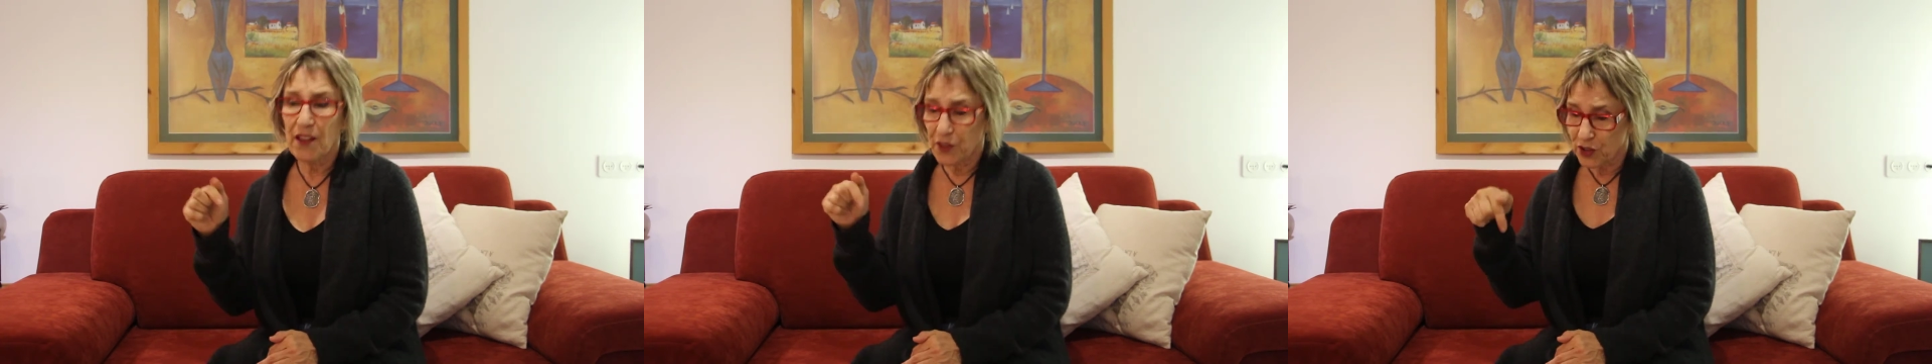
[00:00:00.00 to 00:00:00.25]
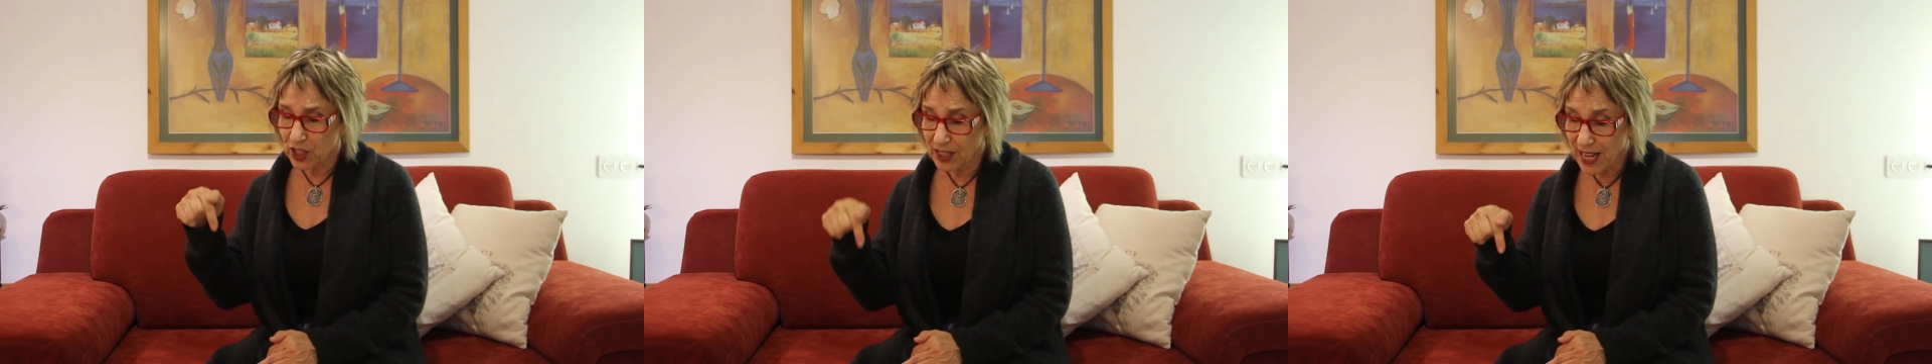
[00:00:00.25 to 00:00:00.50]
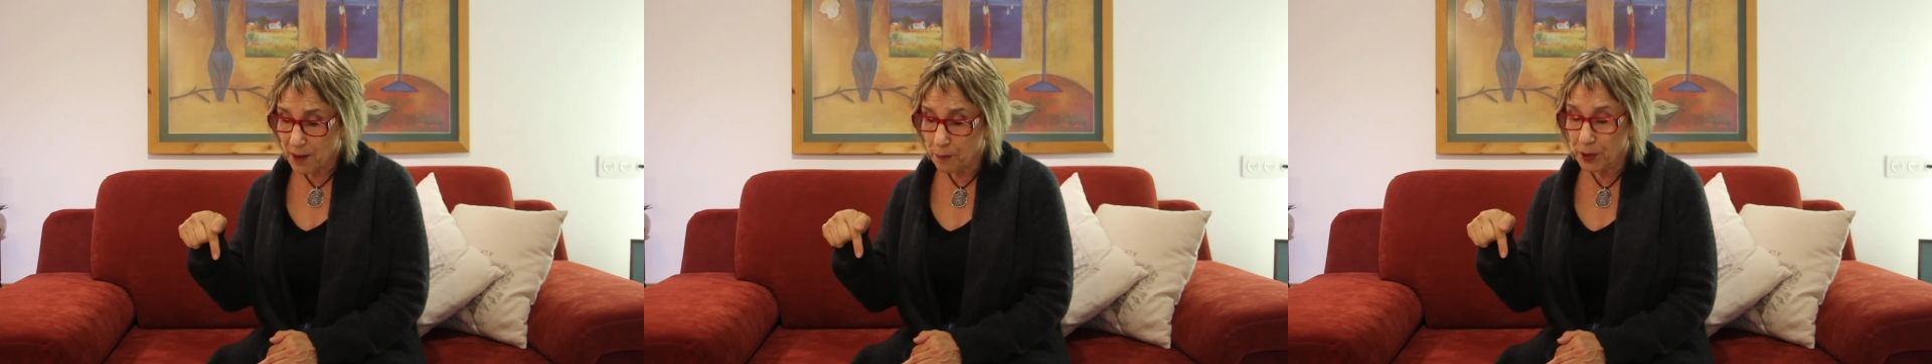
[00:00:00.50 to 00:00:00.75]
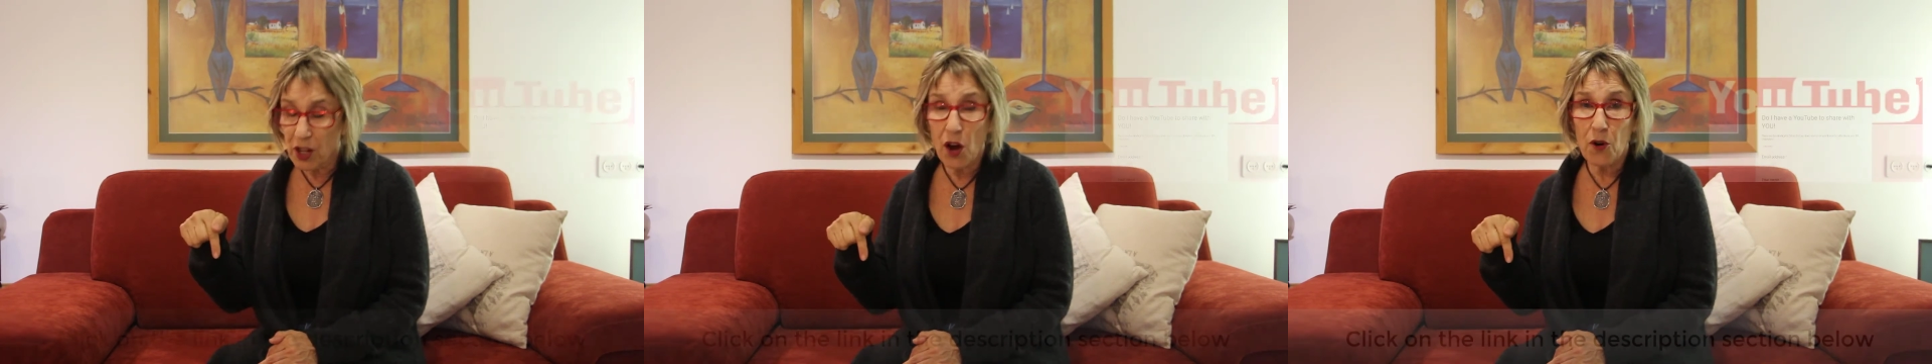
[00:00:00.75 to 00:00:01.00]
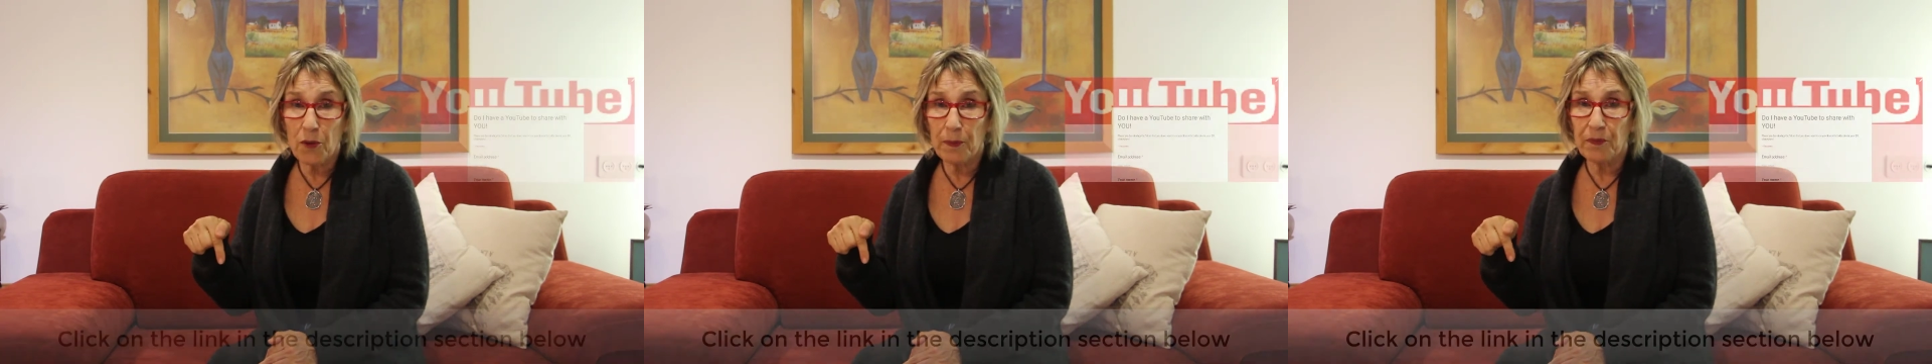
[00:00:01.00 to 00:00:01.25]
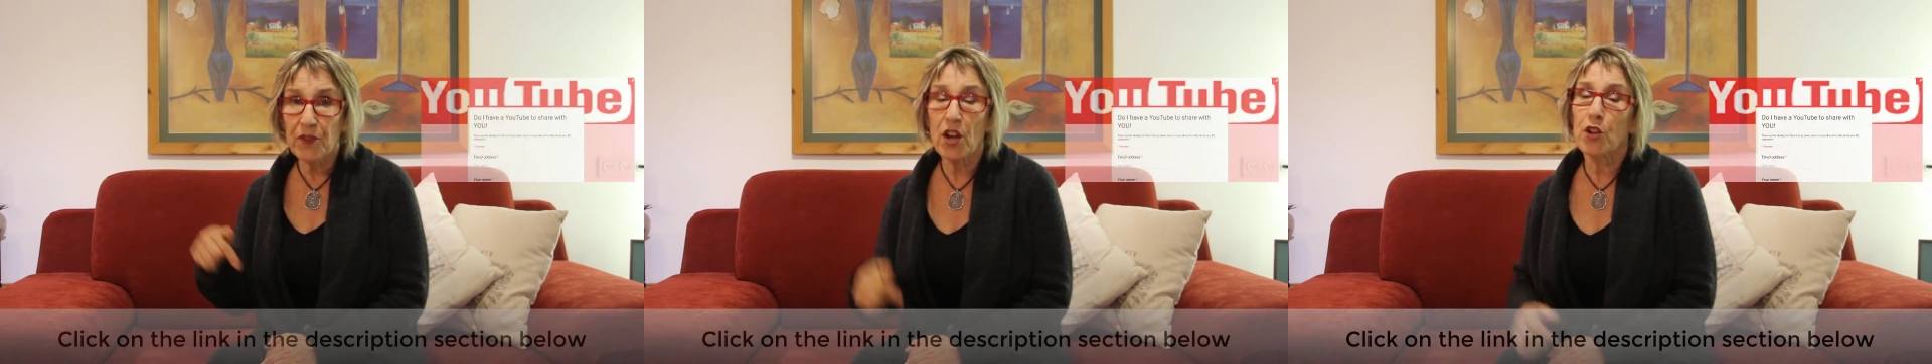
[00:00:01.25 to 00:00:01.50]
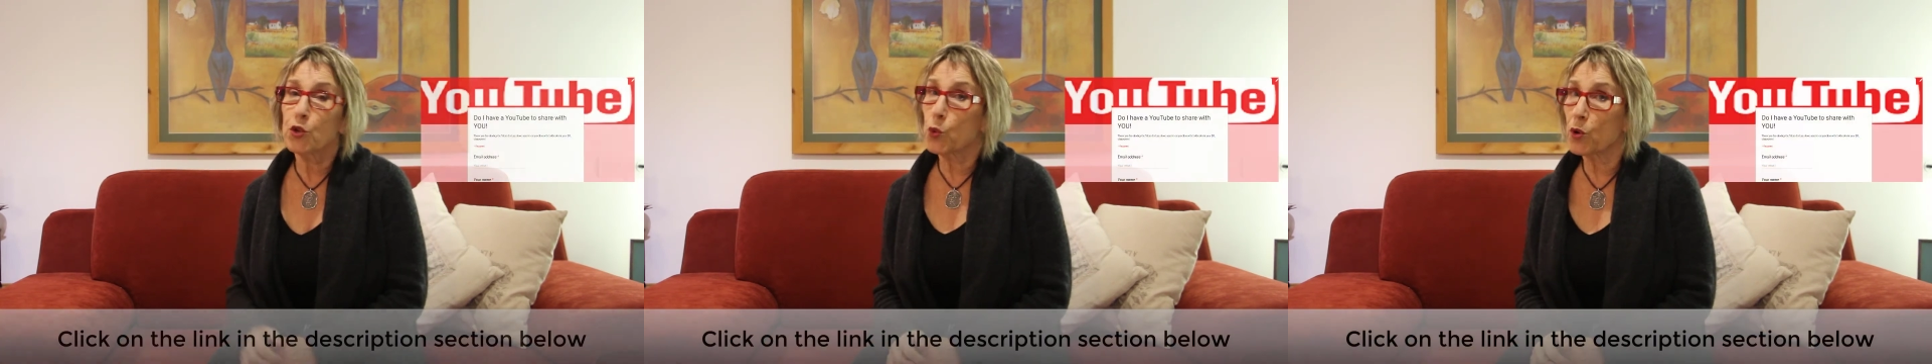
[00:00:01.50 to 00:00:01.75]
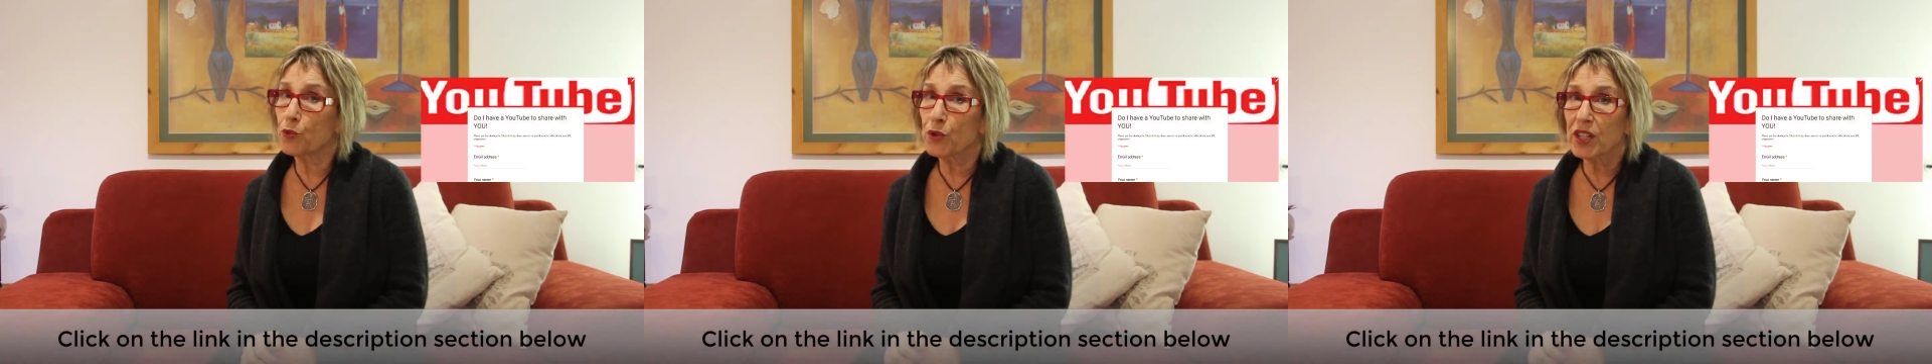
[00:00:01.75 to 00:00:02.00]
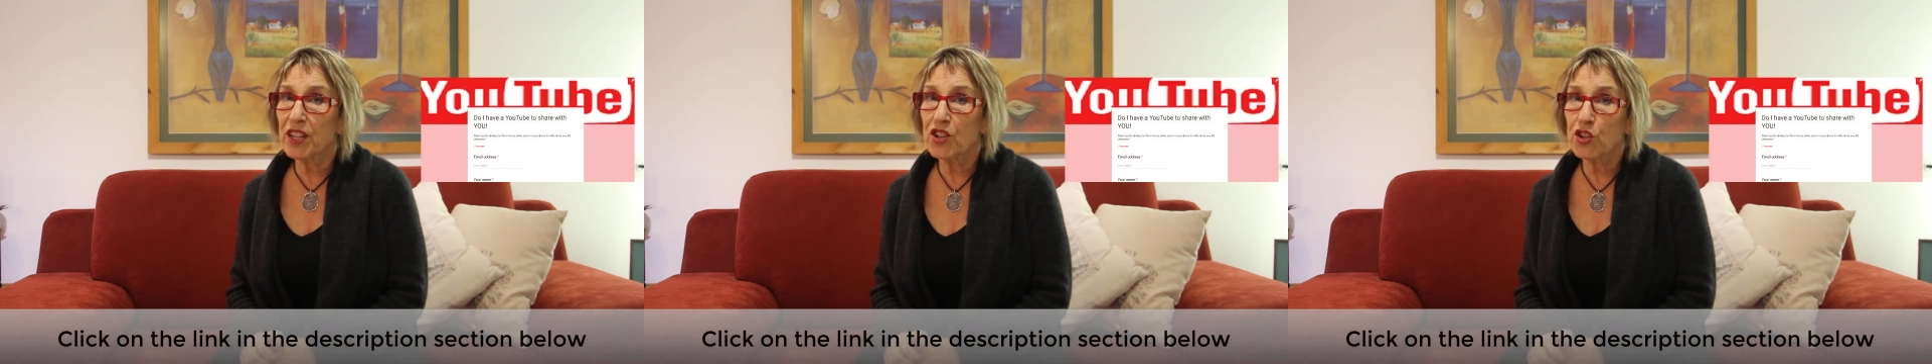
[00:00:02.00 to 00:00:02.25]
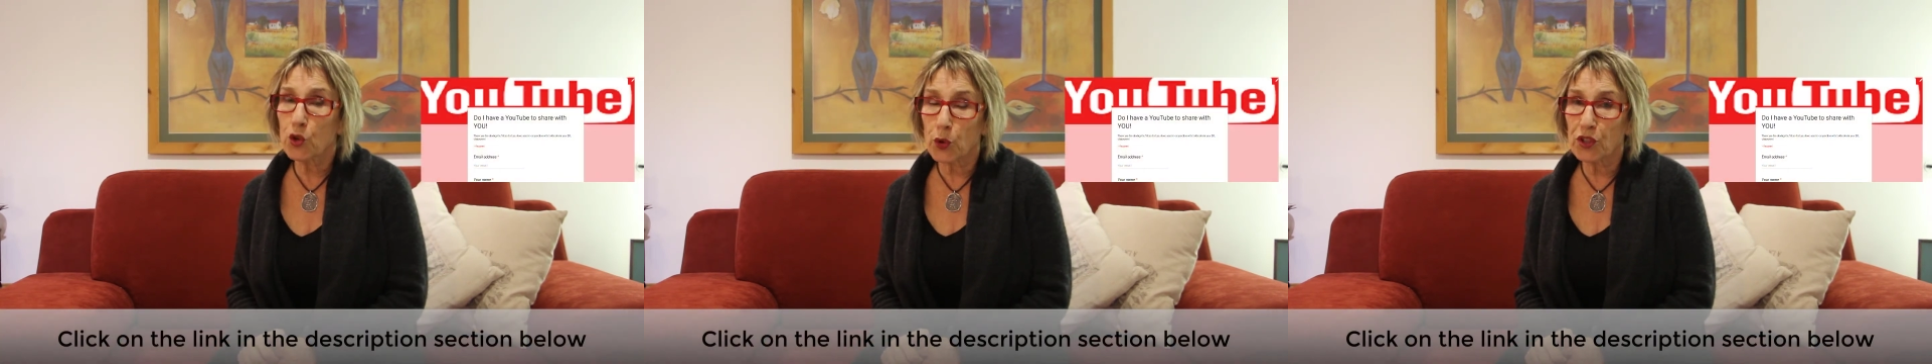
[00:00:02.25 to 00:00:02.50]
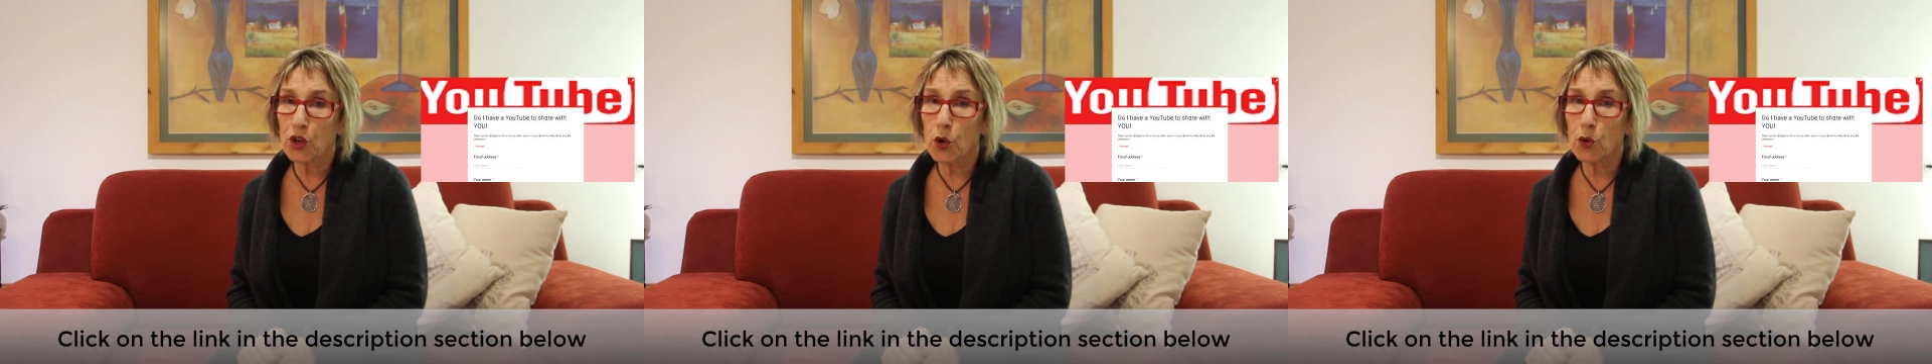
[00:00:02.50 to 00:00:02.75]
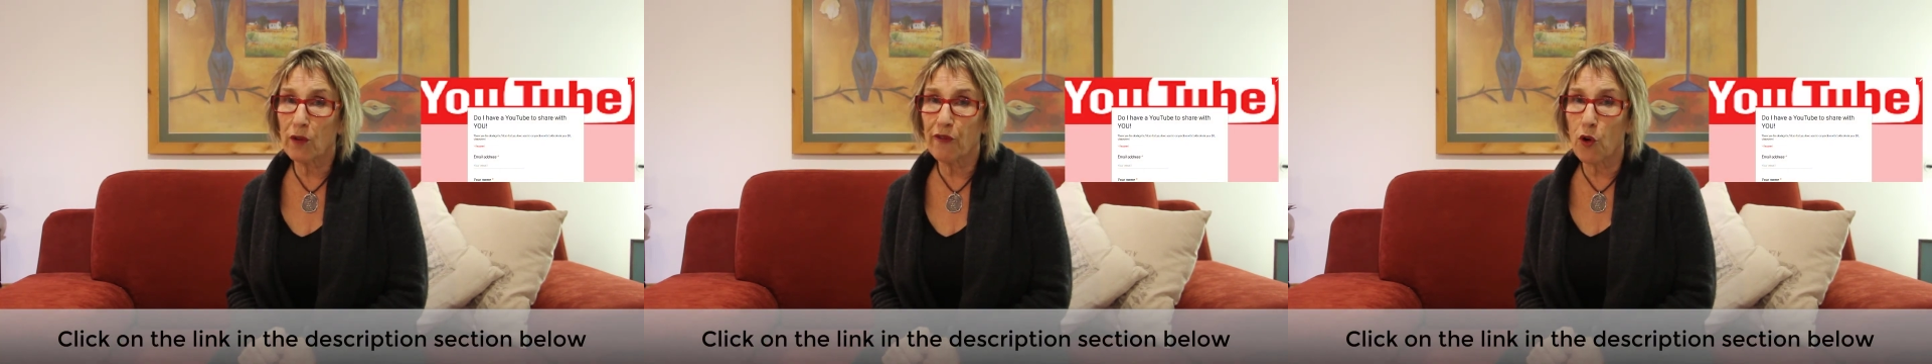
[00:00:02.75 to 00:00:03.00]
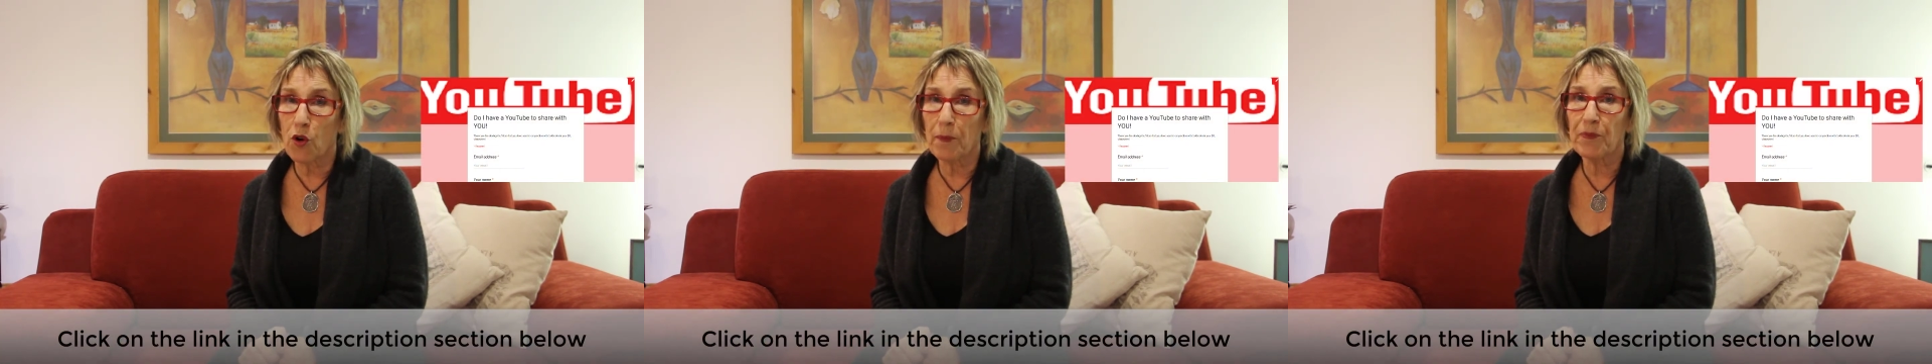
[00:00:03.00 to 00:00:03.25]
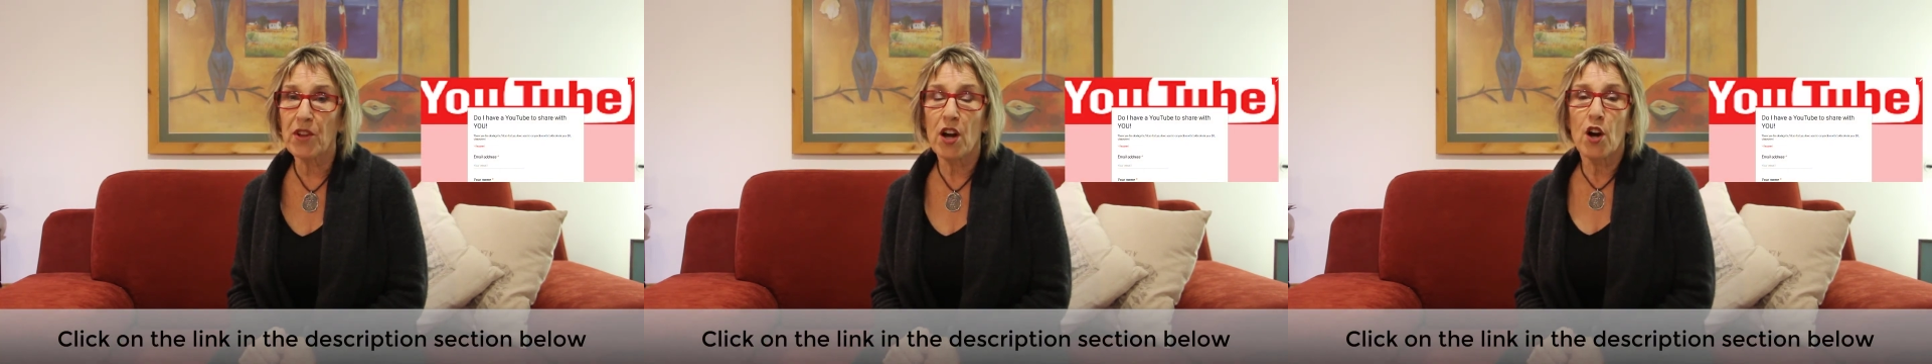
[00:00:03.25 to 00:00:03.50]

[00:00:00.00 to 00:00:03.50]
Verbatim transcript: There's a link below to a really short Google form